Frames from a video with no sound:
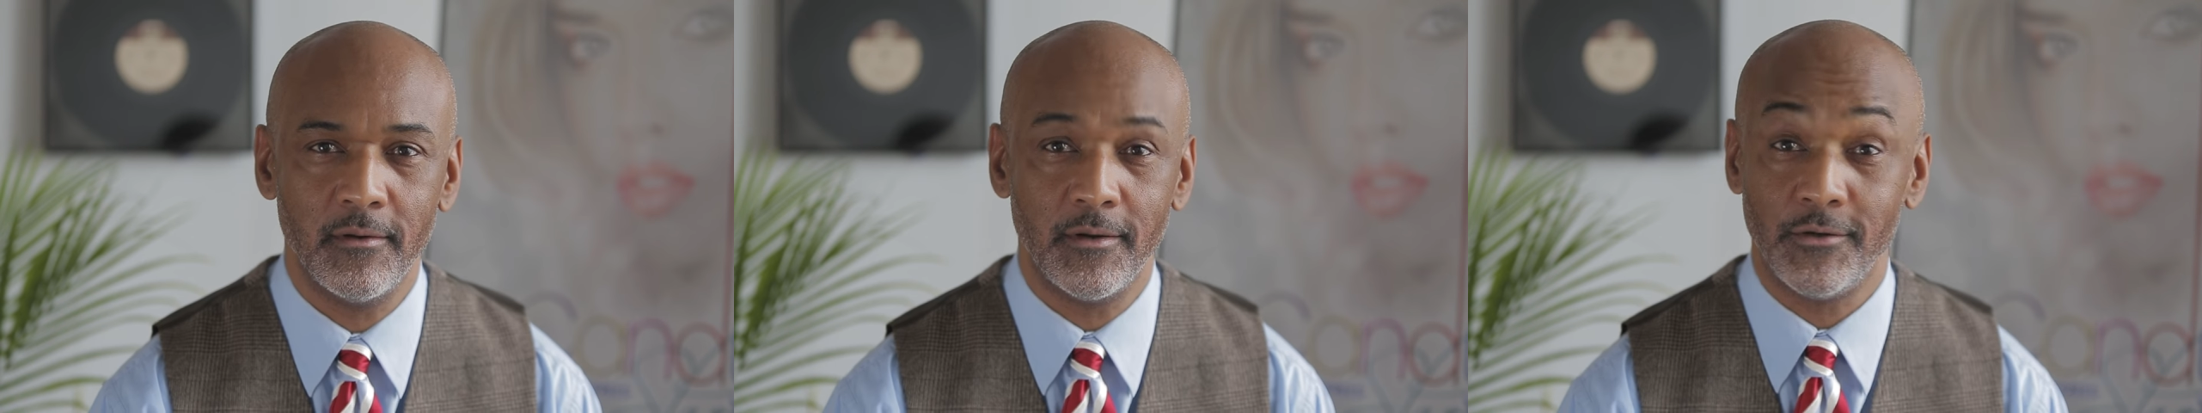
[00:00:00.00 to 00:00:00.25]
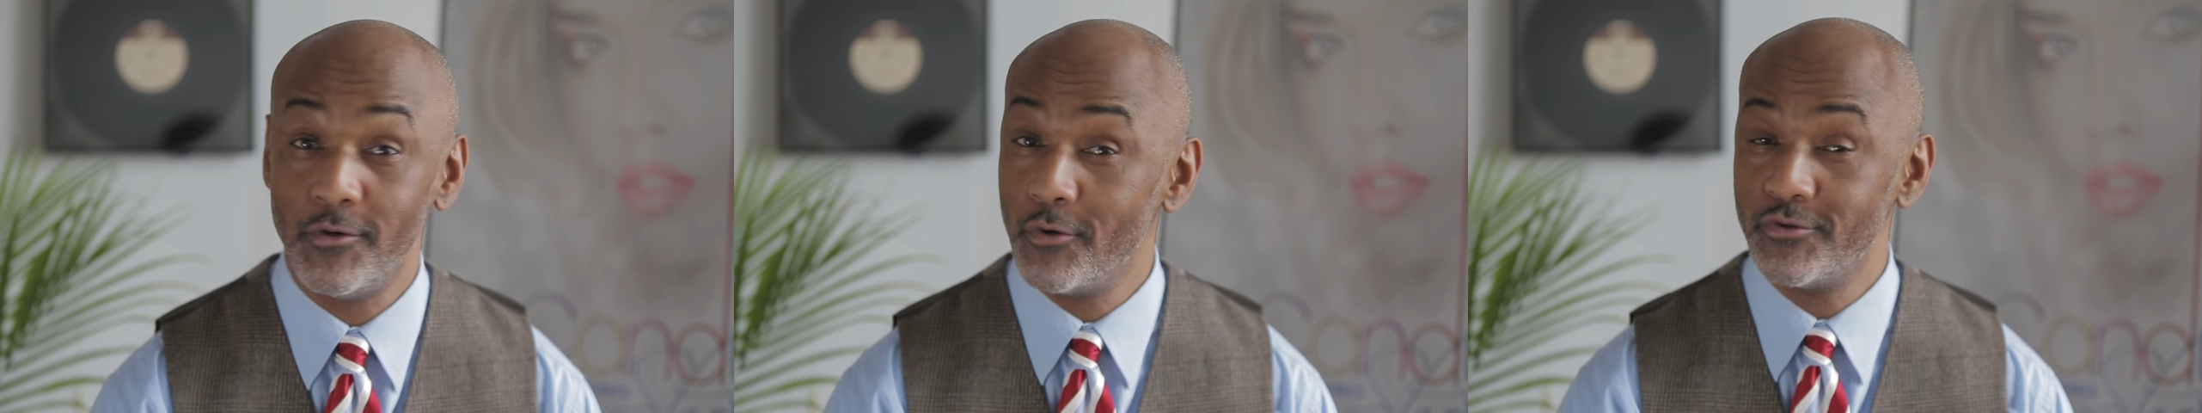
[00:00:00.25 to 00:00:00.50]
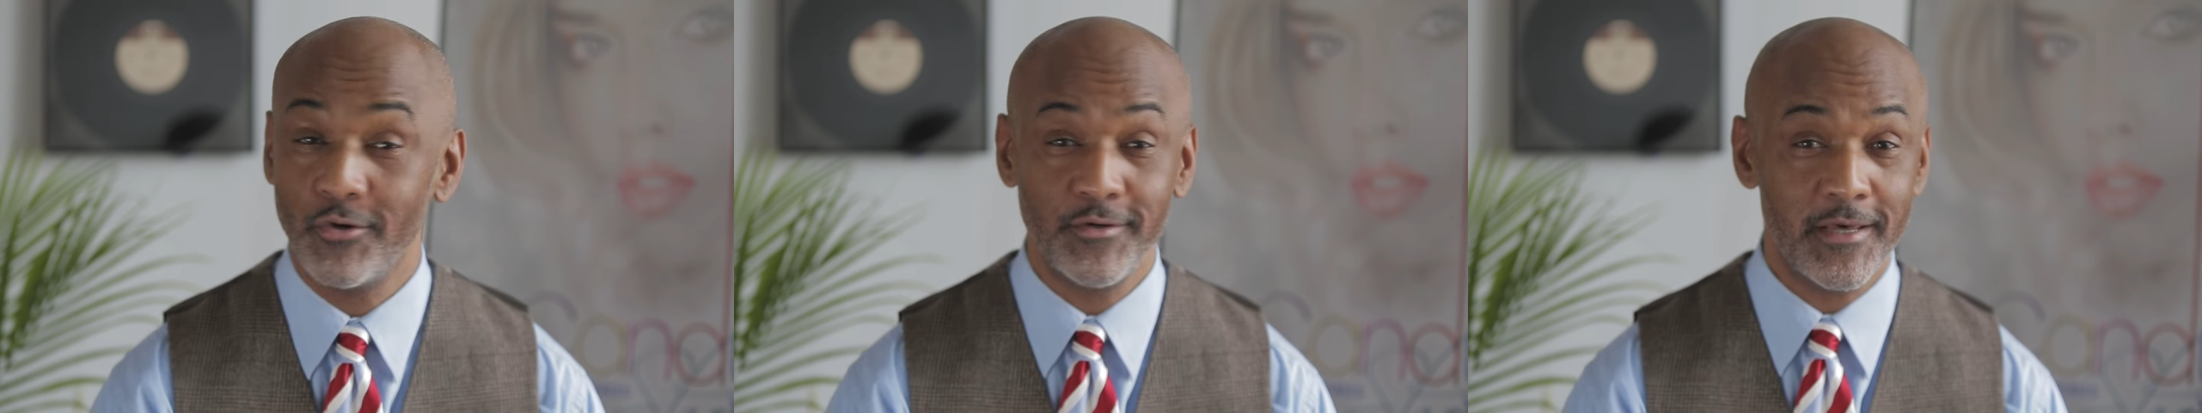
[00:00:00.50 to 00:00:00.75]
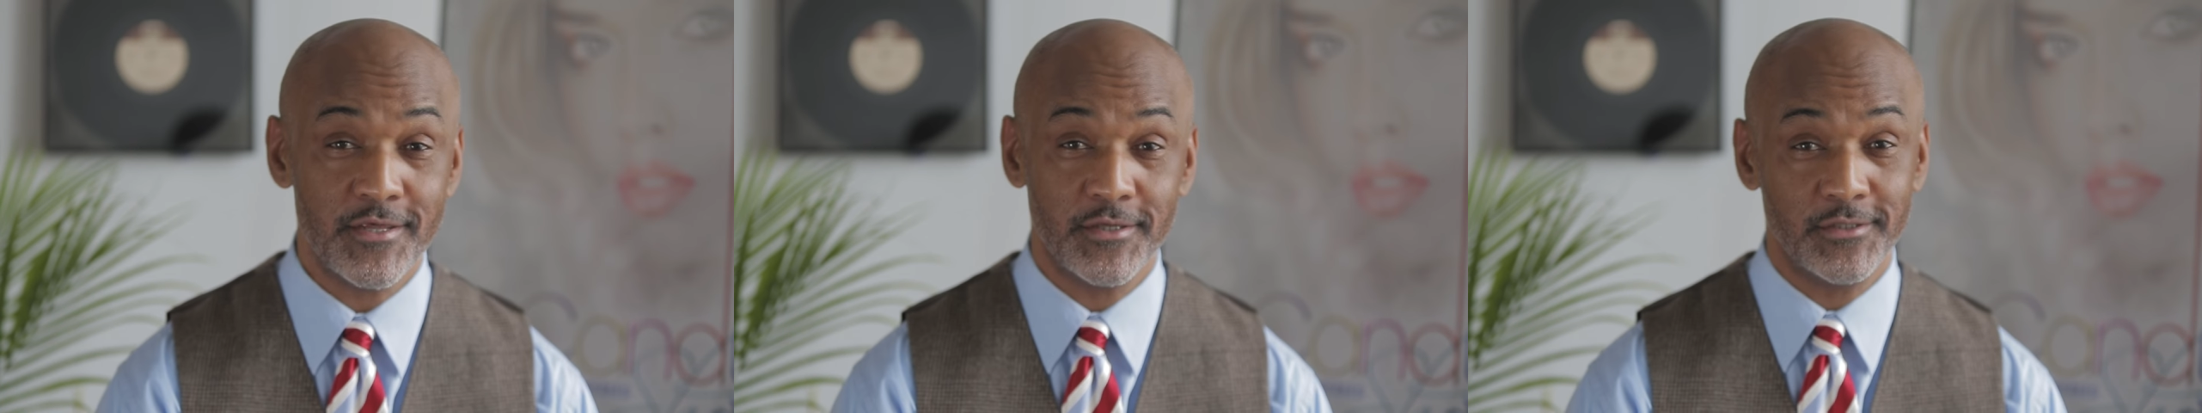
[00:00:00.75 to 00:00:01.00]
No
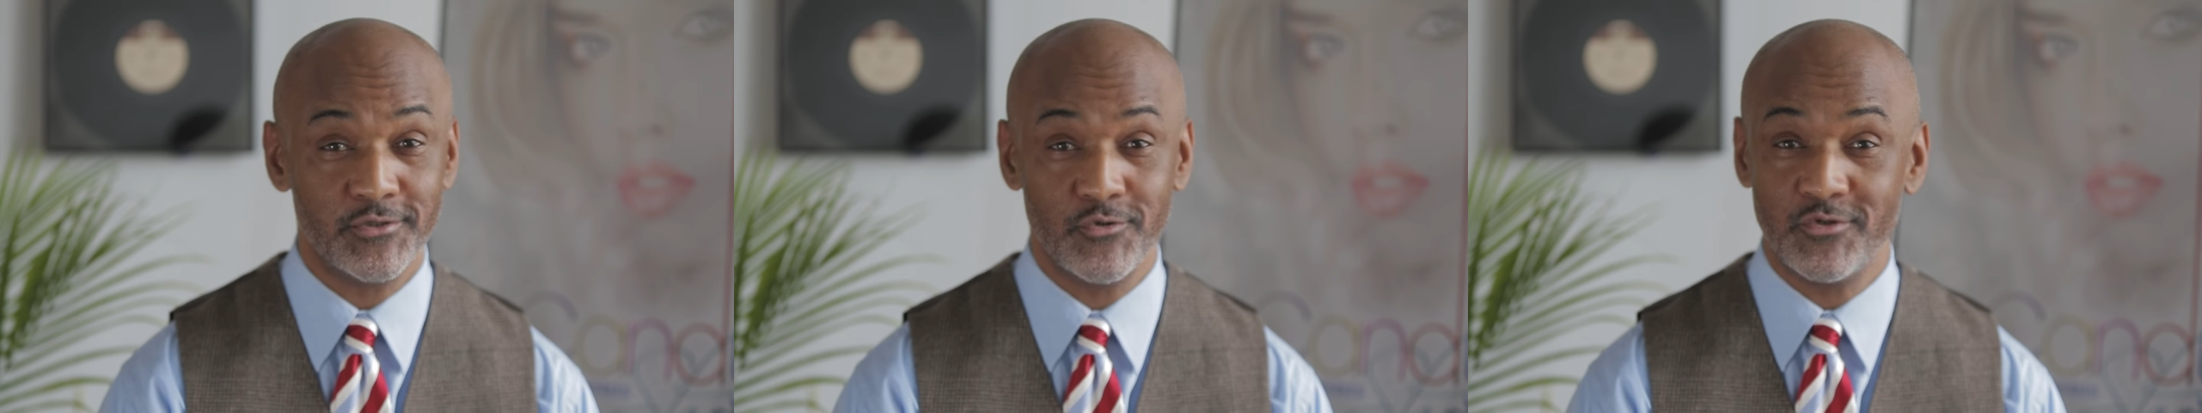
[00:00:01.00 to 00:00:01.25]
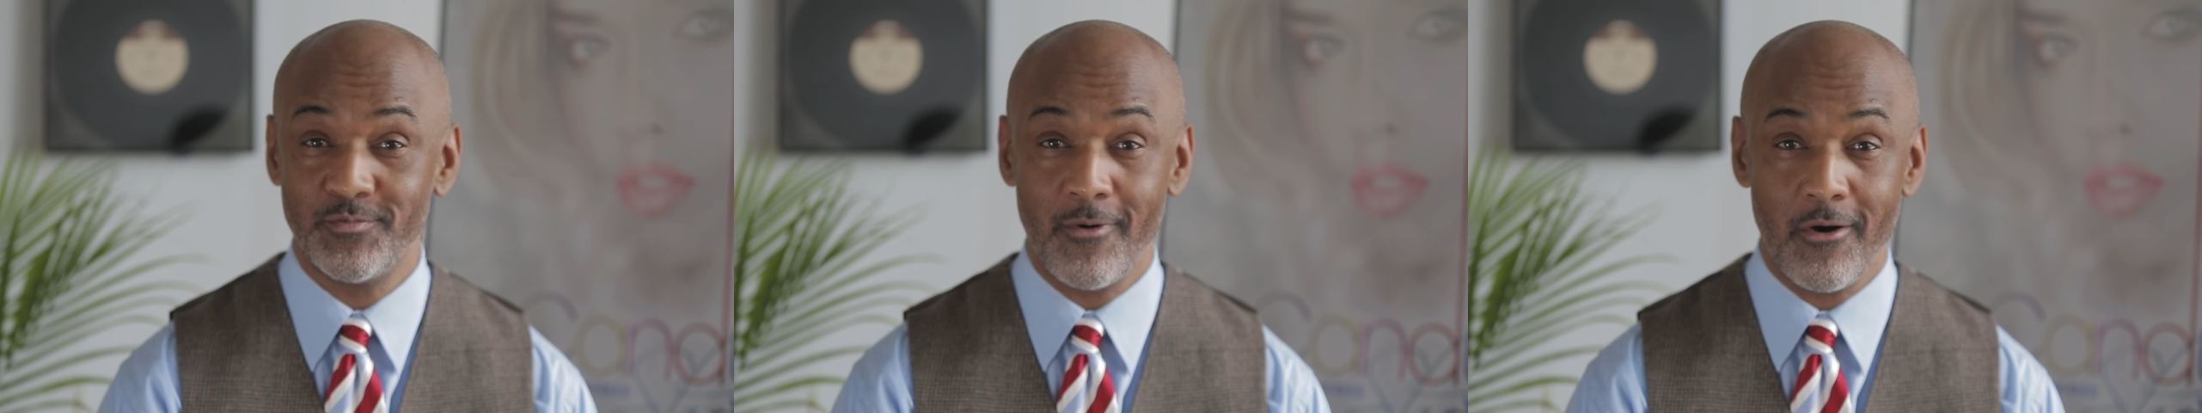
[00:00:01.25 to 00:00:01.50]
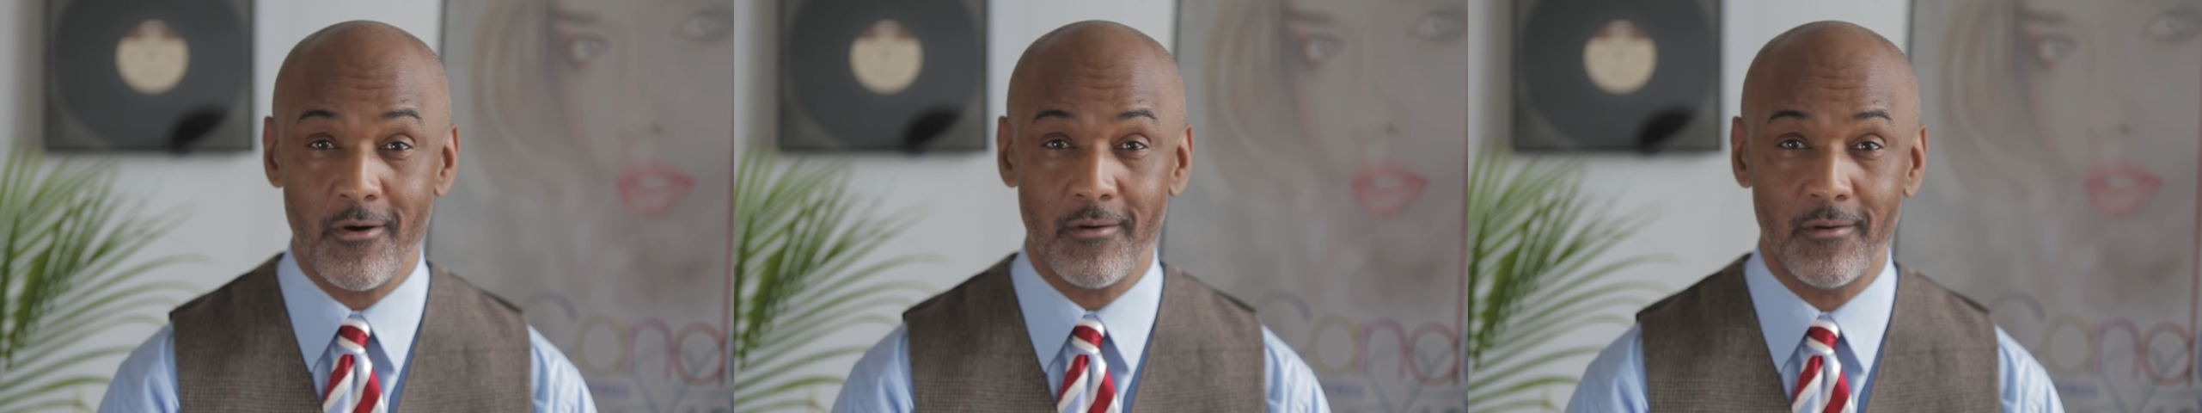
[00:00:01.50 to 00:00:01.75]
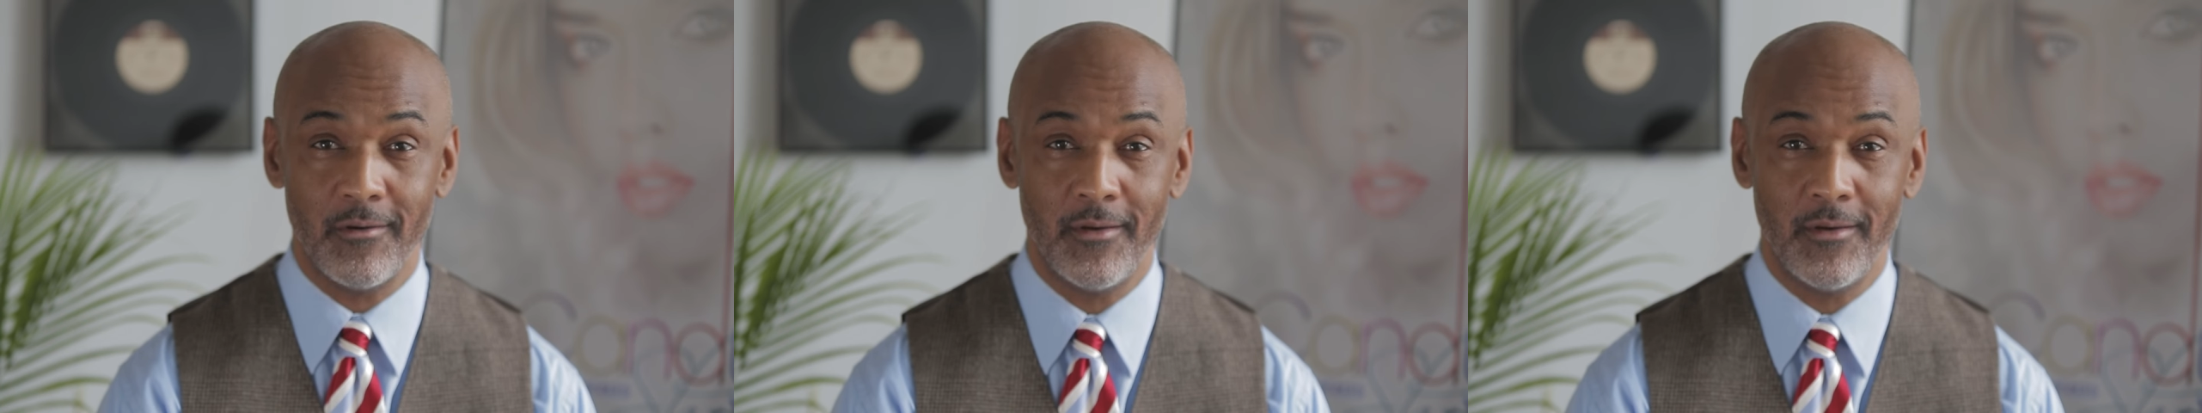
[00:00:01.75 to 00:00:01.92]
donation is too small,